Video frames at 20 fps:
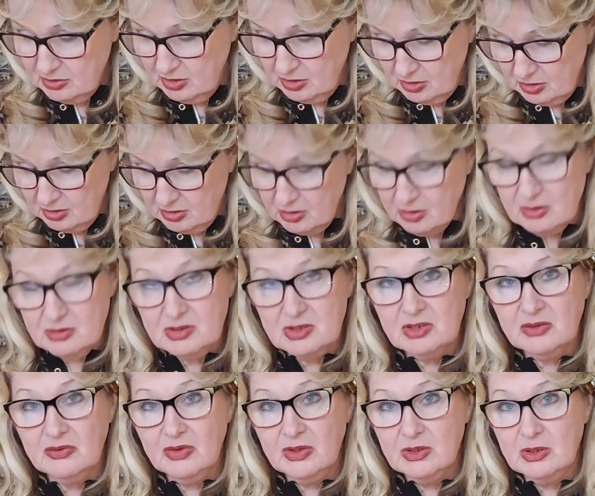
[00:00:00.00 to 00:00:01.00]
the
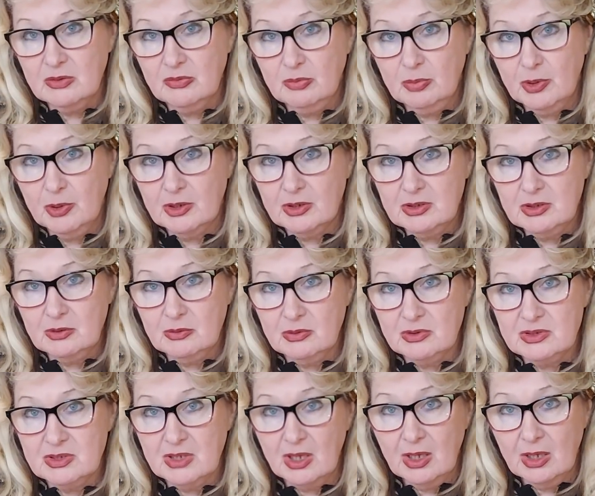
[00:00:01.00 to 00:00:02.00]
Conservative Party
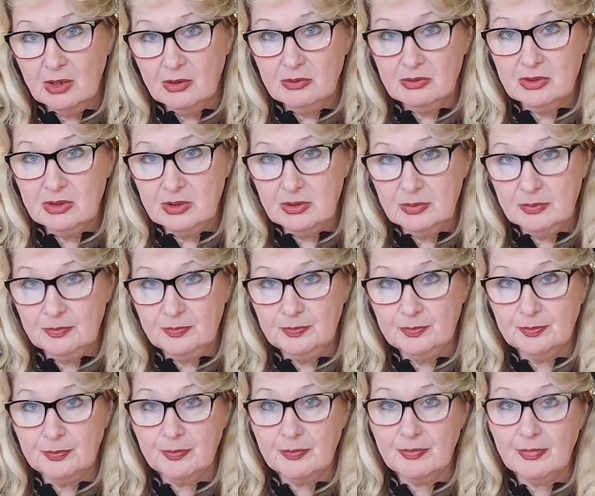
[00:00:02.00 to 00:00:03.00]
was out.
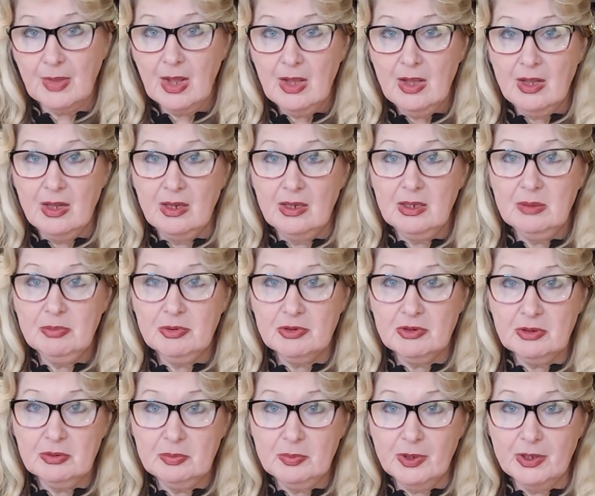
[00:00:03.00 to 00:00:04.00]

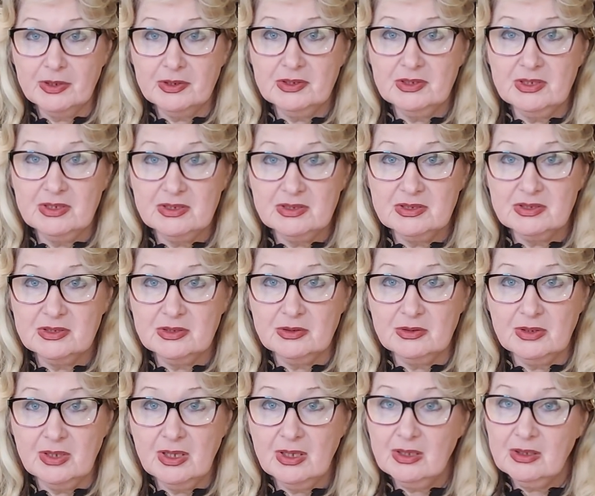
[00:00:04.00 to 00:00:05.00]
Liberal Party is
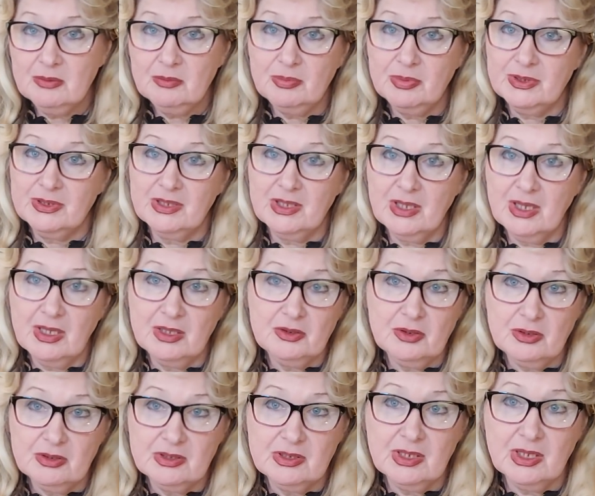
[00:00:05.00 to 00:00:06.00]
still in, but they are
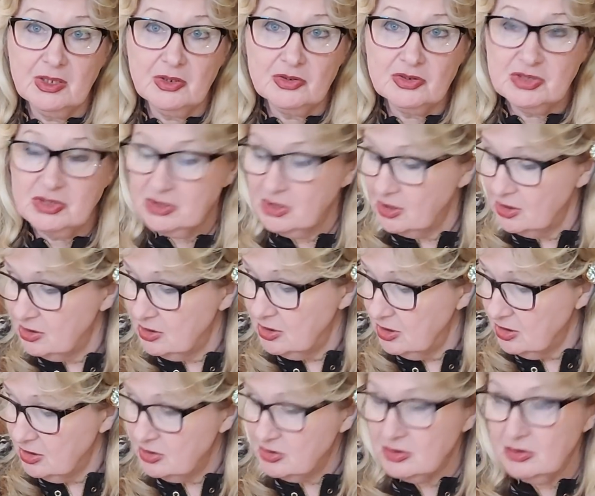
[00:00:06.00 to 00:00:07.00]
not
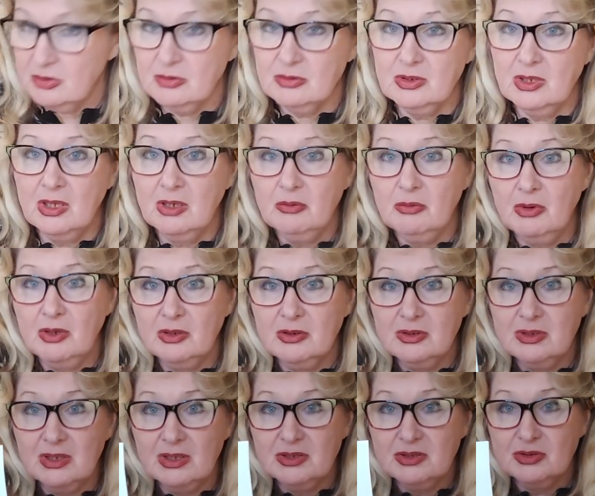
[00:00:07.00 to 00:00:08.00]
negotiating. So they
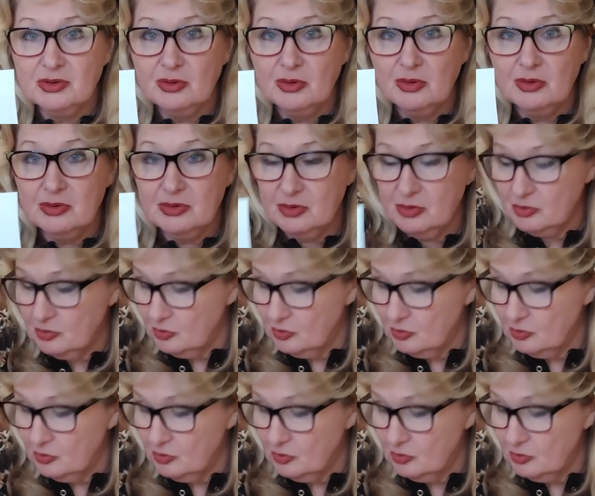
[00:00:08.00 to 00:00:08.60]
want the sword